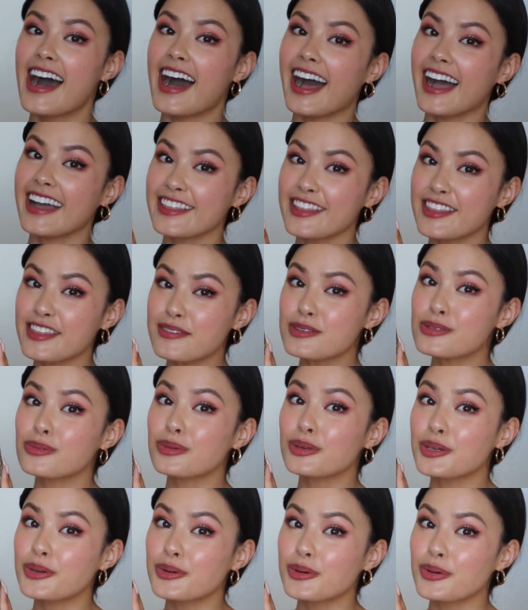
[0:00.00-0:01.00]
I thought that was
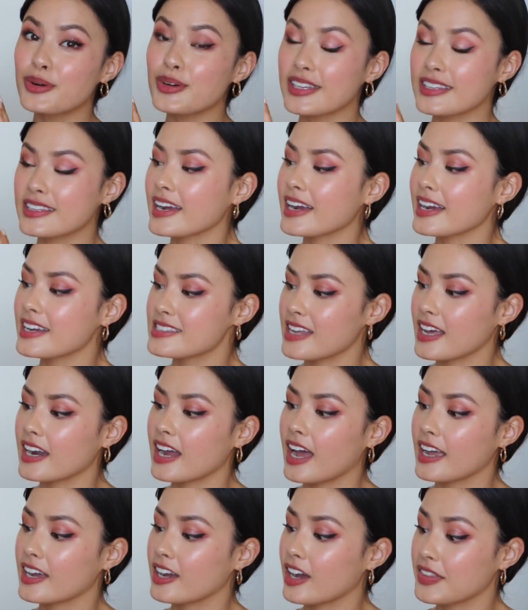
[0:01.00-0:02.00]
really cool, and like I said,
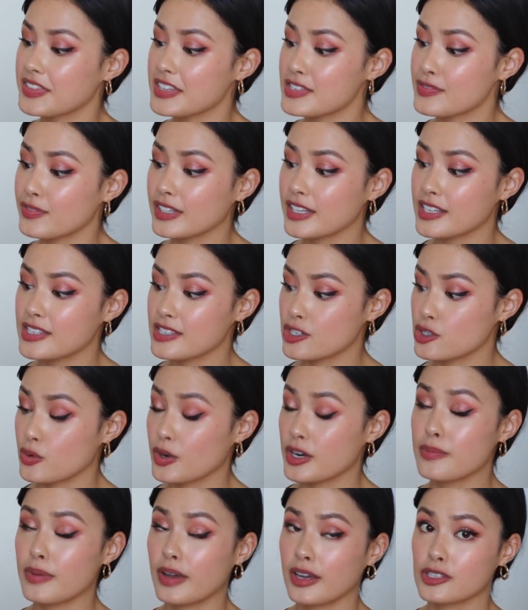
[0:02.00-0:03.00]
I got this for less than
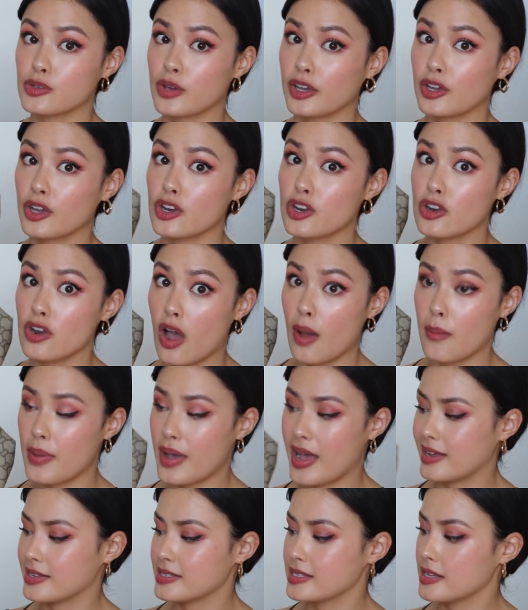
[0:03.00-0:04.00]
20 bucks, so I could not
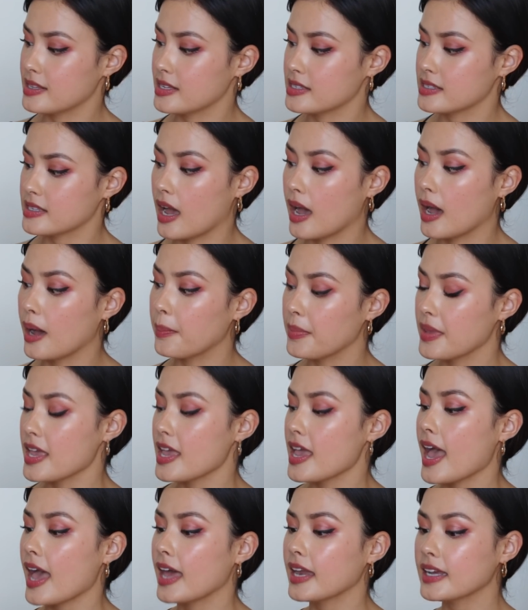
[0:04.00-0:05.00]
pass this up.
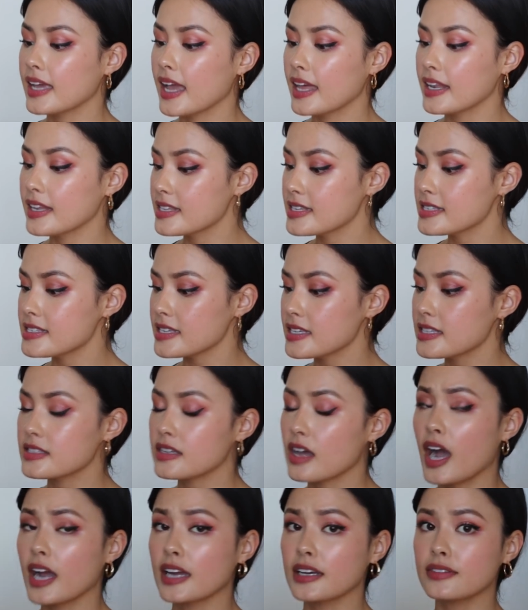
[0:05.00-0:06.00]
And again, this is
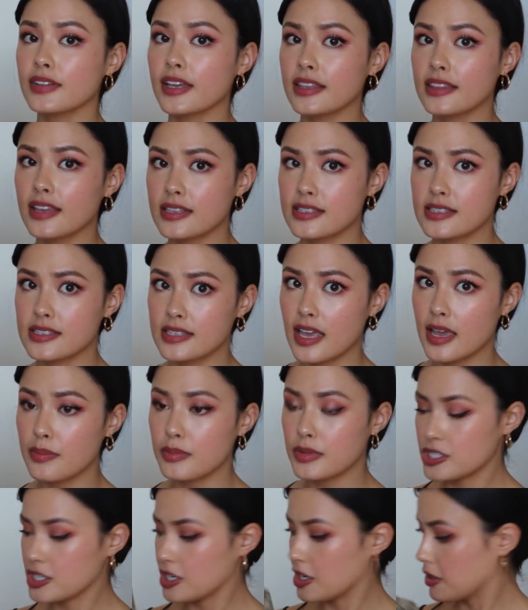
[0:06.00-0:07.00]
kind of like that same
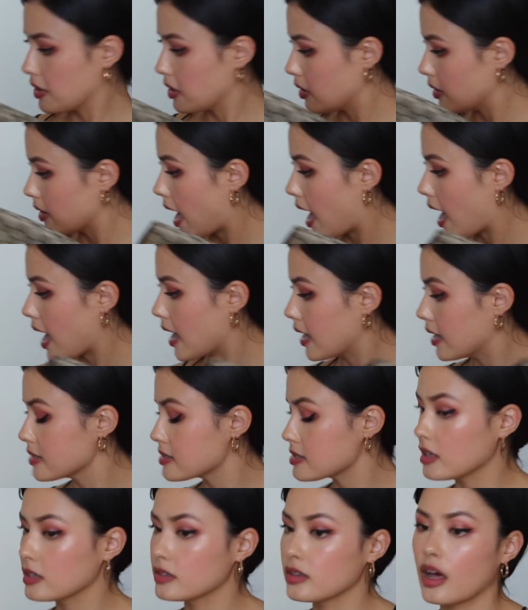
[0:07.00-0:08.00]
material as
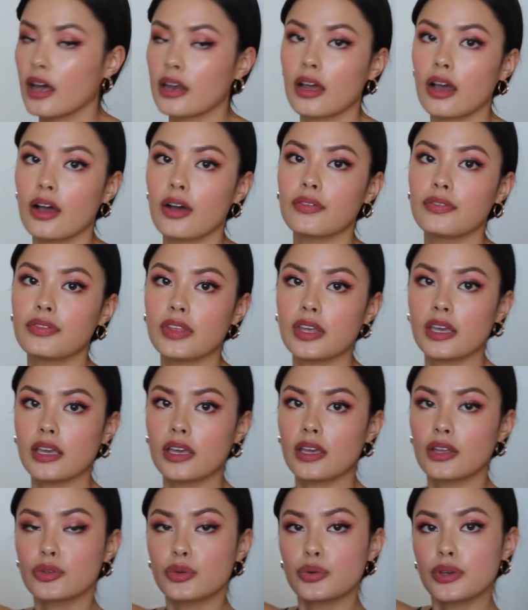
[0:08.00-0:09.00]
a lot of
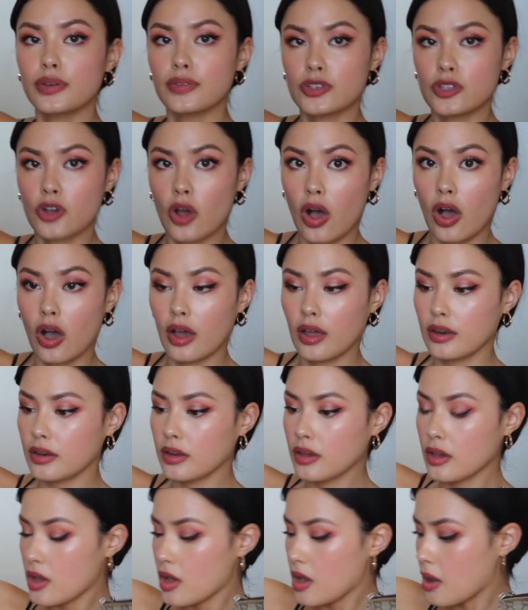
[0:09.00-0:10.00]
the Louis Vuitton
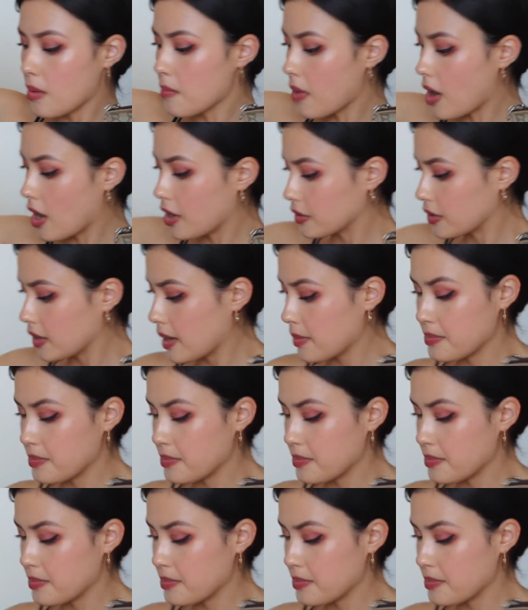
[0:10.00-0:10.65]
monogram